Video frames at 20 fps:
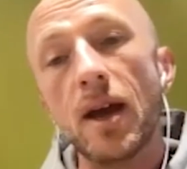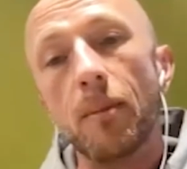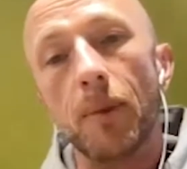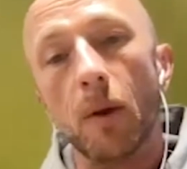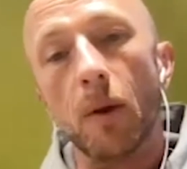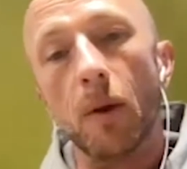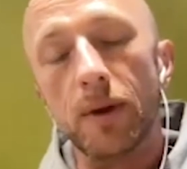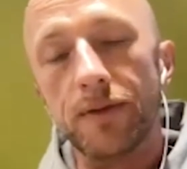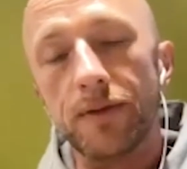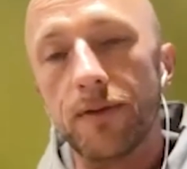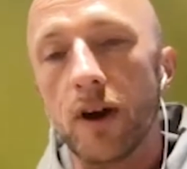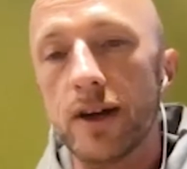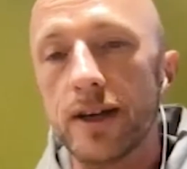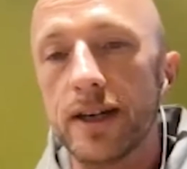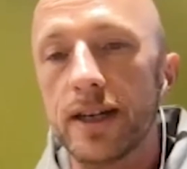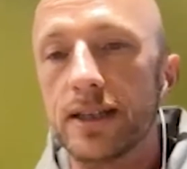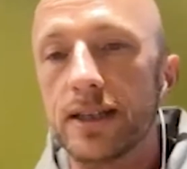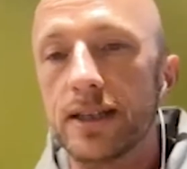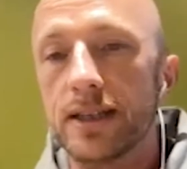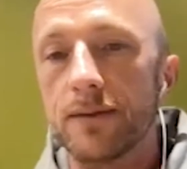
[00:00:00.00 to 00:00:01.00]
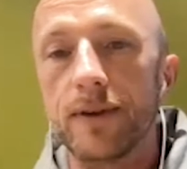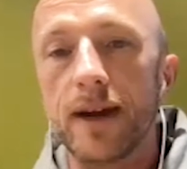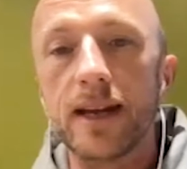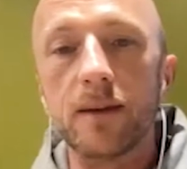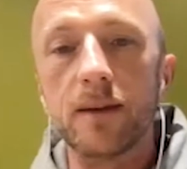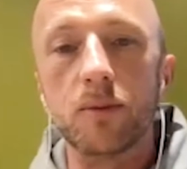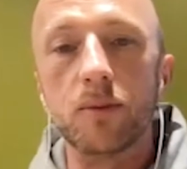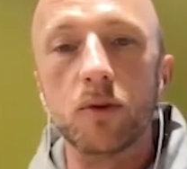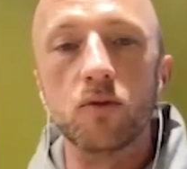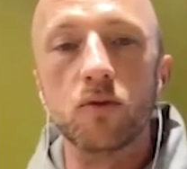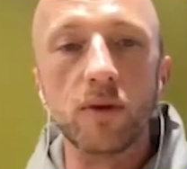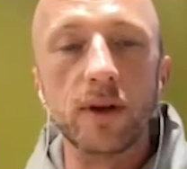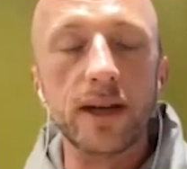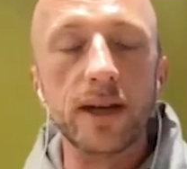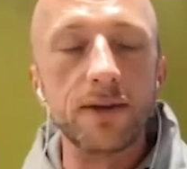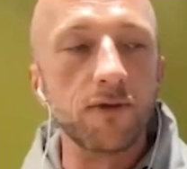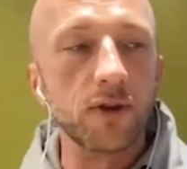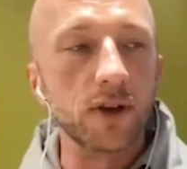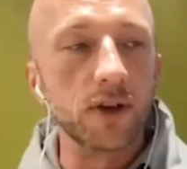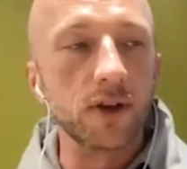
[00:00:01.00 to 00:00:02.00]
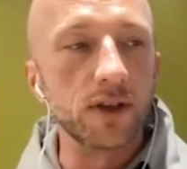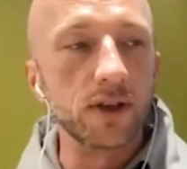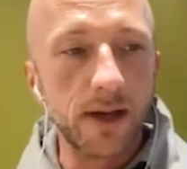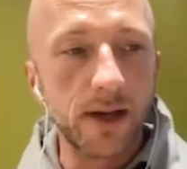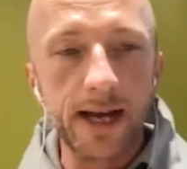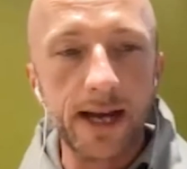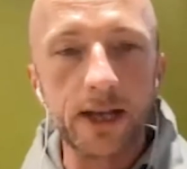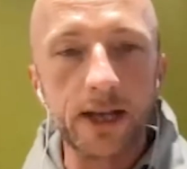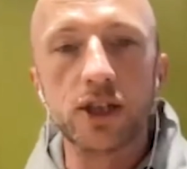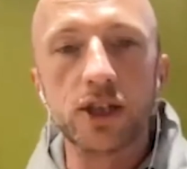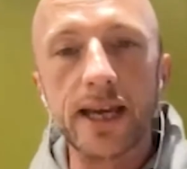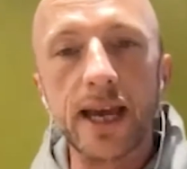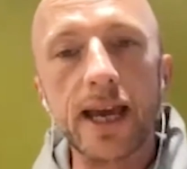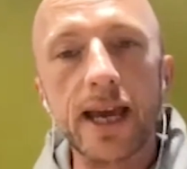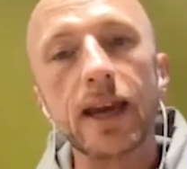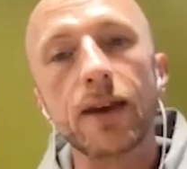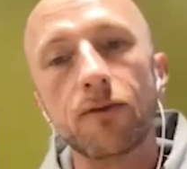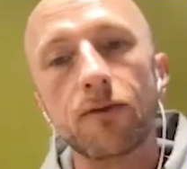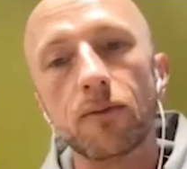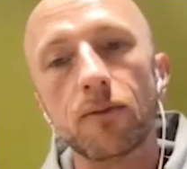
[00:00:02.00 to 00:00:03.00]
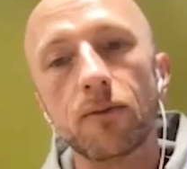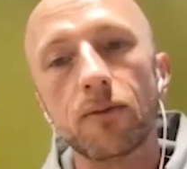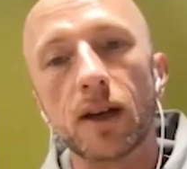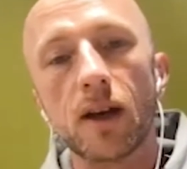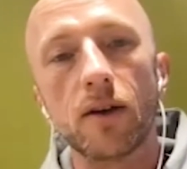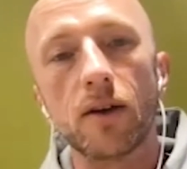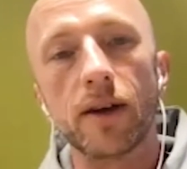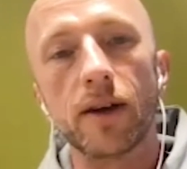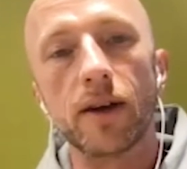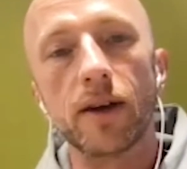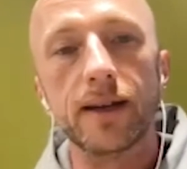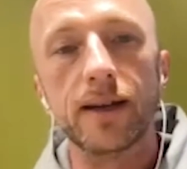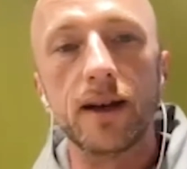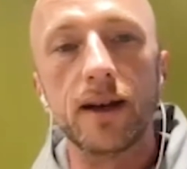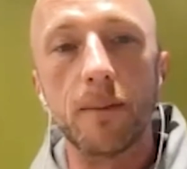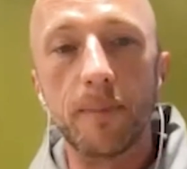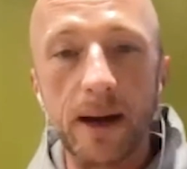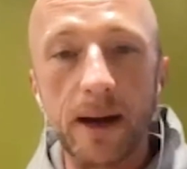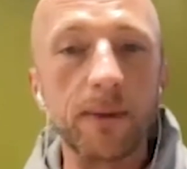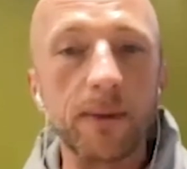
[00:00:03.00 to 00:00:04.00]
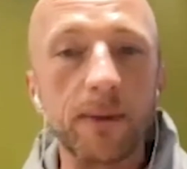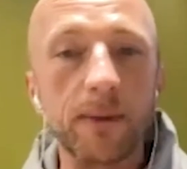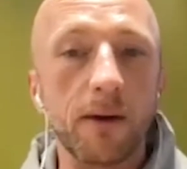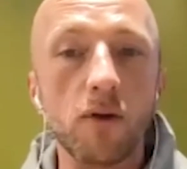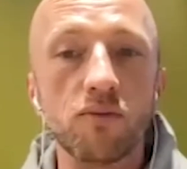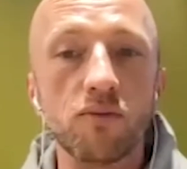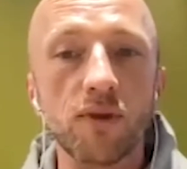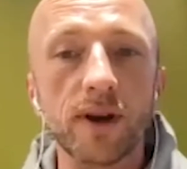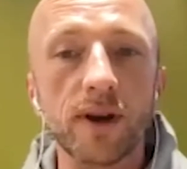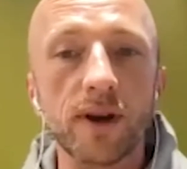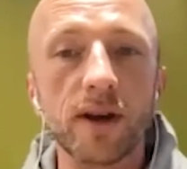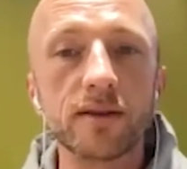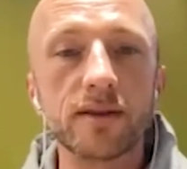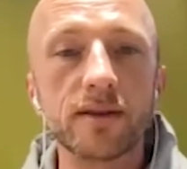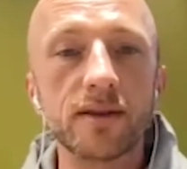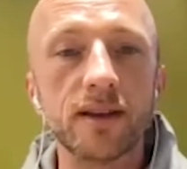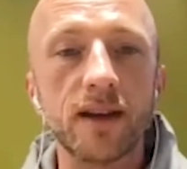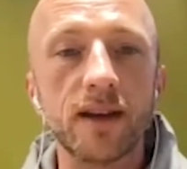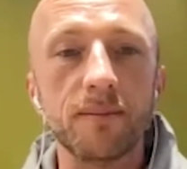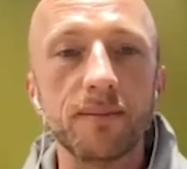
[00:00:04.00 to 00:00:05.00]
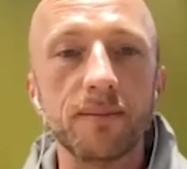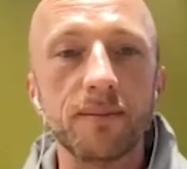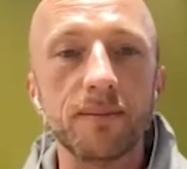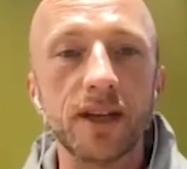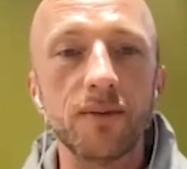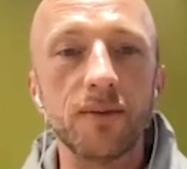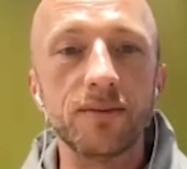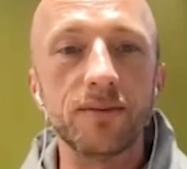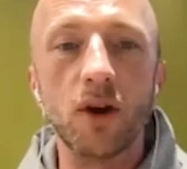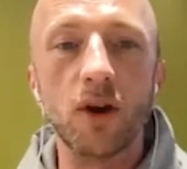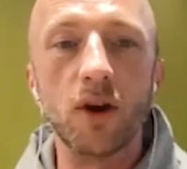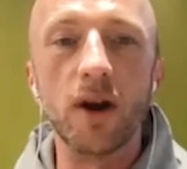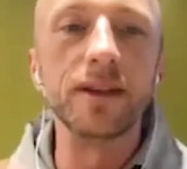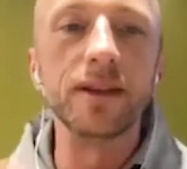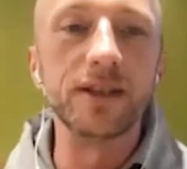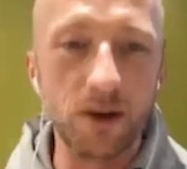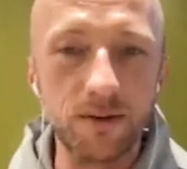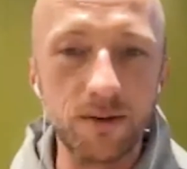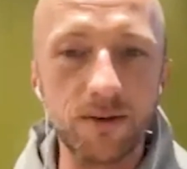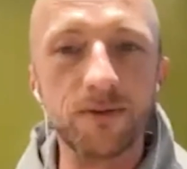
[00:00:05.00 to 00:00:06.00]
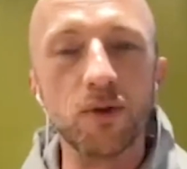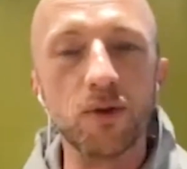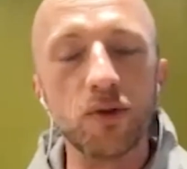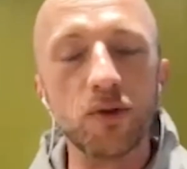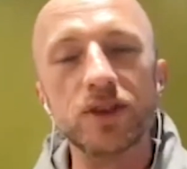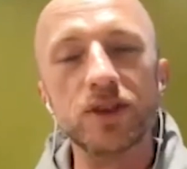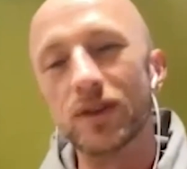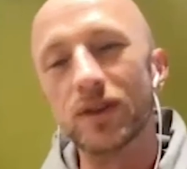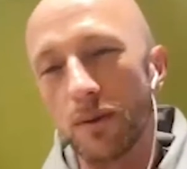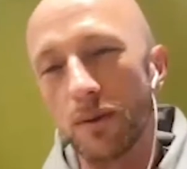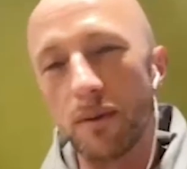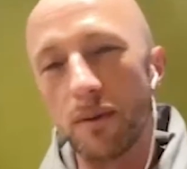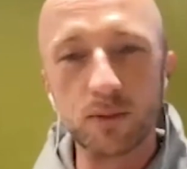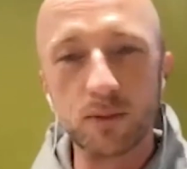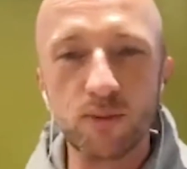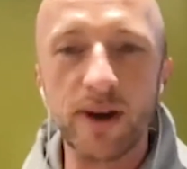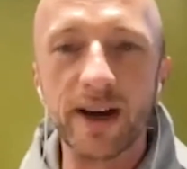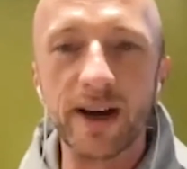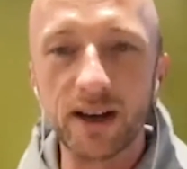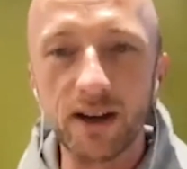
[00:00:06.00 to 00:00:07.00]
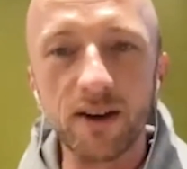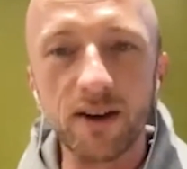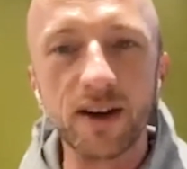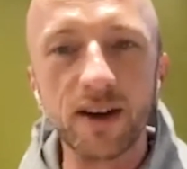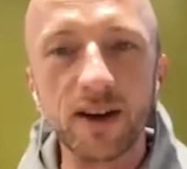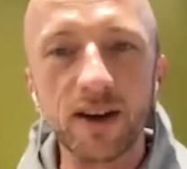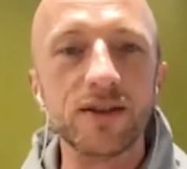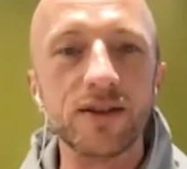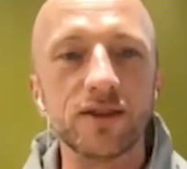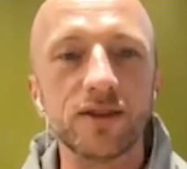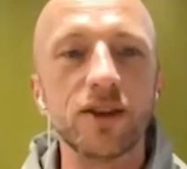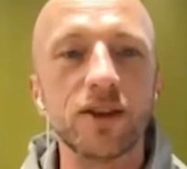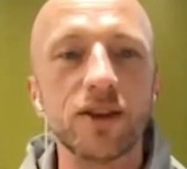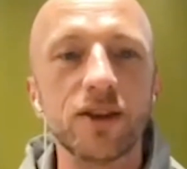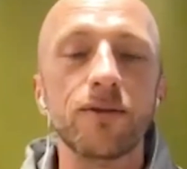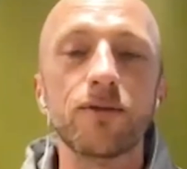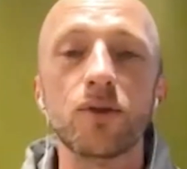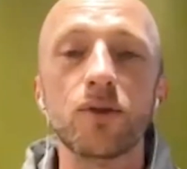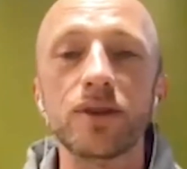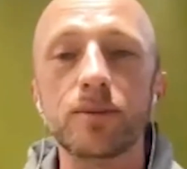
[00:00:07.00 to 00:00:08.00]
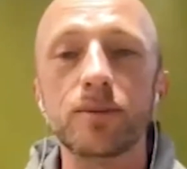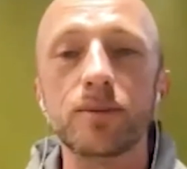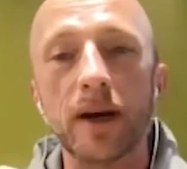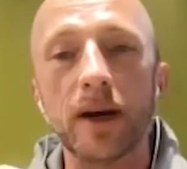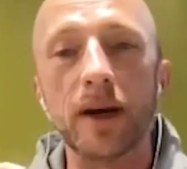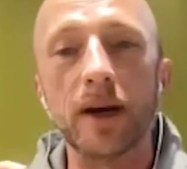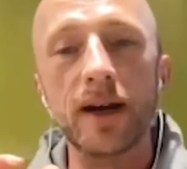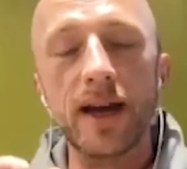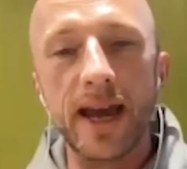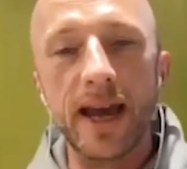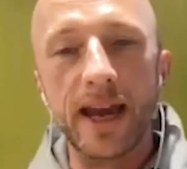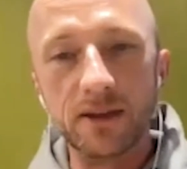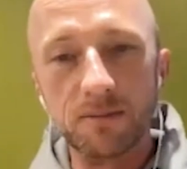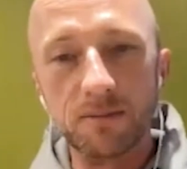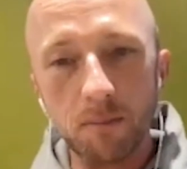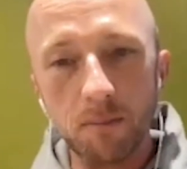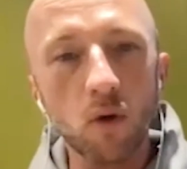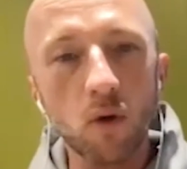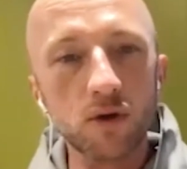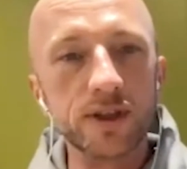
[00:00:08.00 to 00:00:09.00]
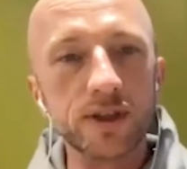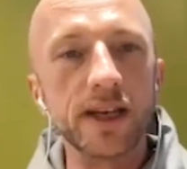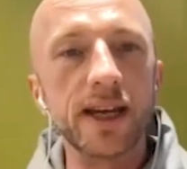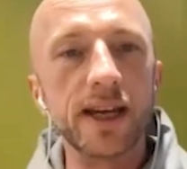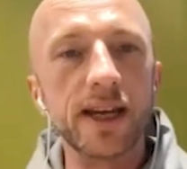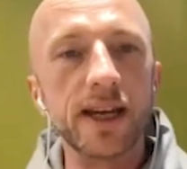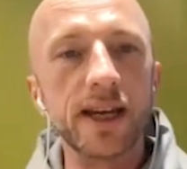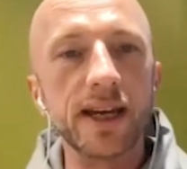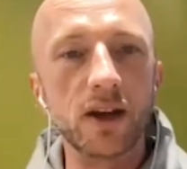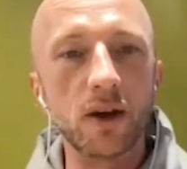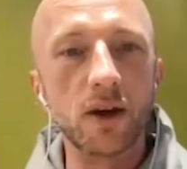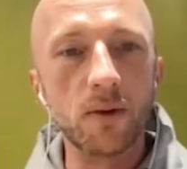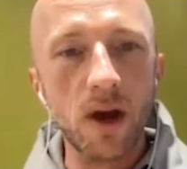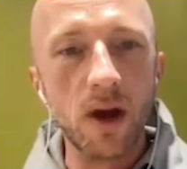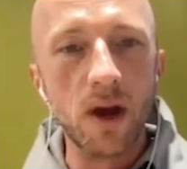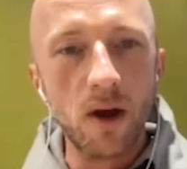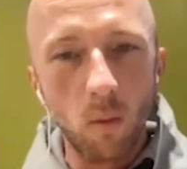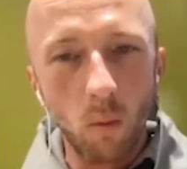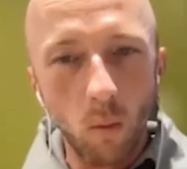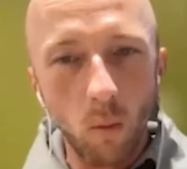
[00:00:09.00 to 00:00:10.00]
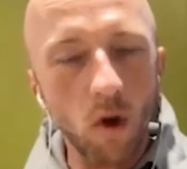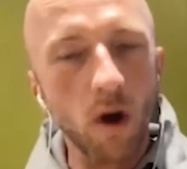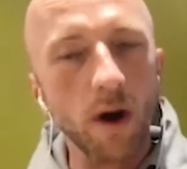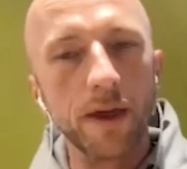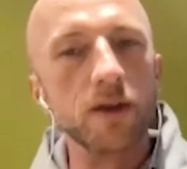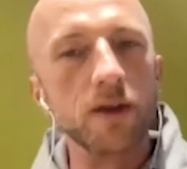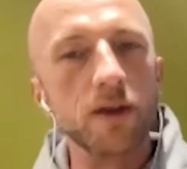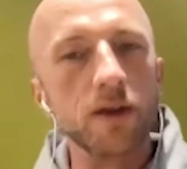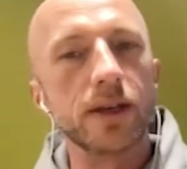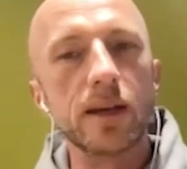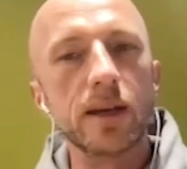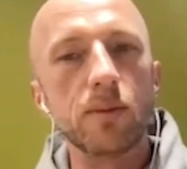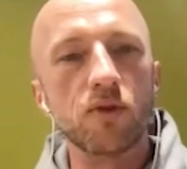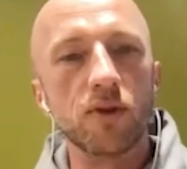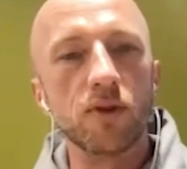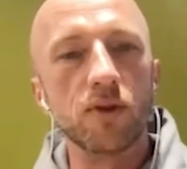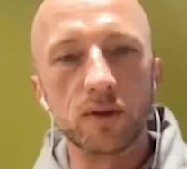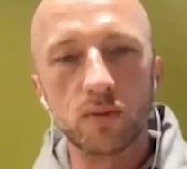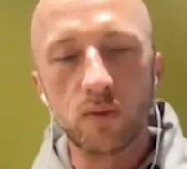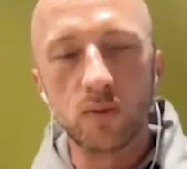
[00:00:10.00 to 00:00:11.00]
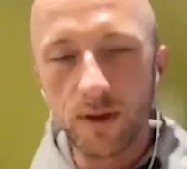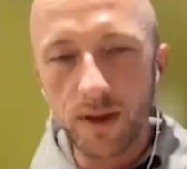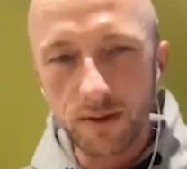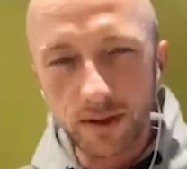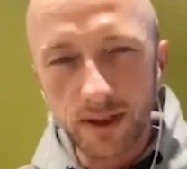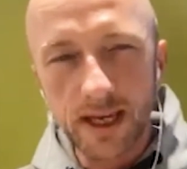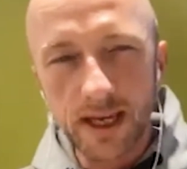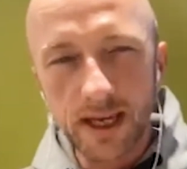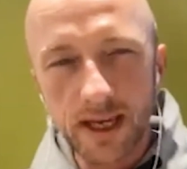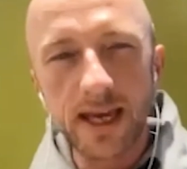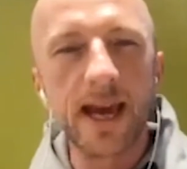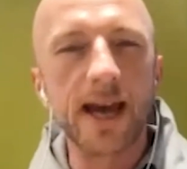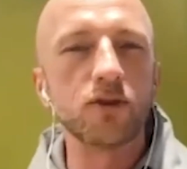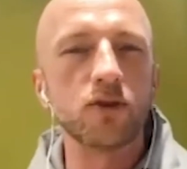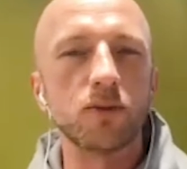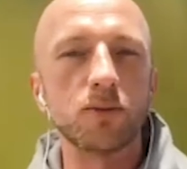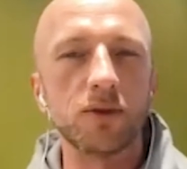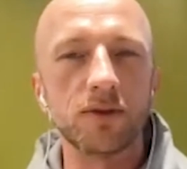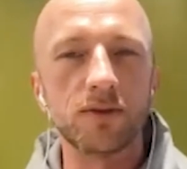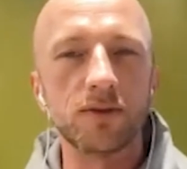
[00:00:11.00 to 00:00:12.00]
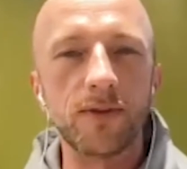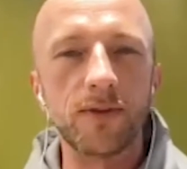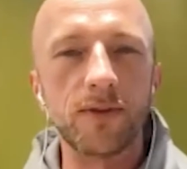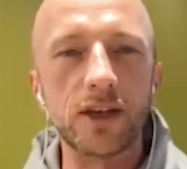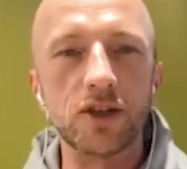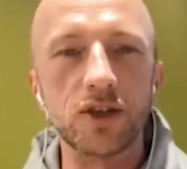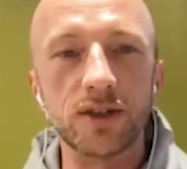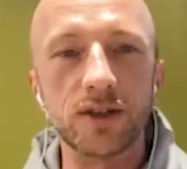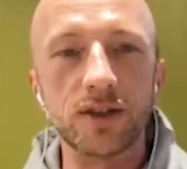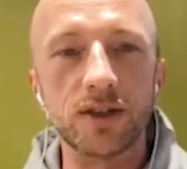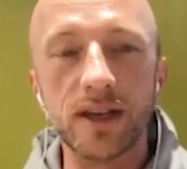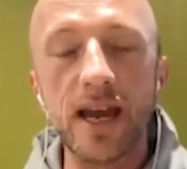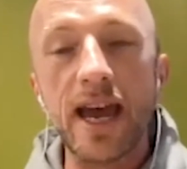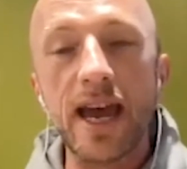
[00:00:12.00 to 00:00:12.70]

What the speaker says: But we find it's invaluable really for us to actually hear from the client about their own products. Not only tone of voice, obviously we match brand guidelines and tone of voice, but it's more to hear, what are those key products? What are those key attributes and features?